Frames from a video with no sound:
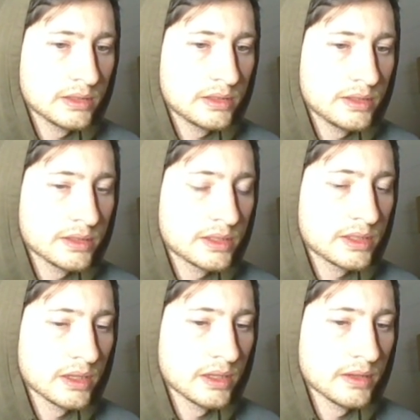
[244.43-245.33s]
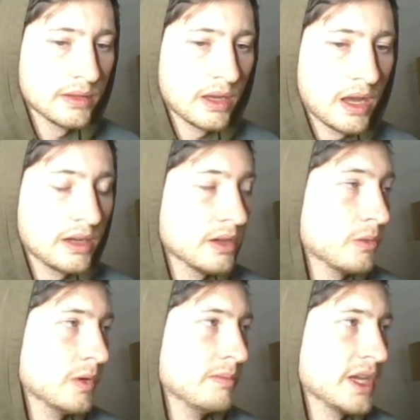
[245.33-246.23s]
just I don't know
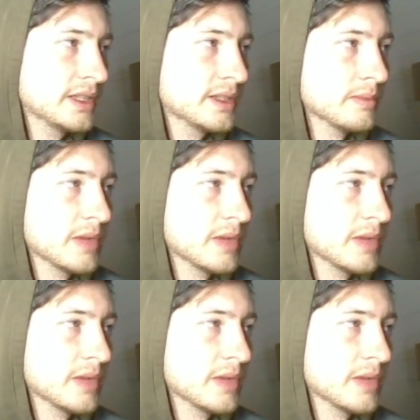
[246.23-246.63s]
what makes him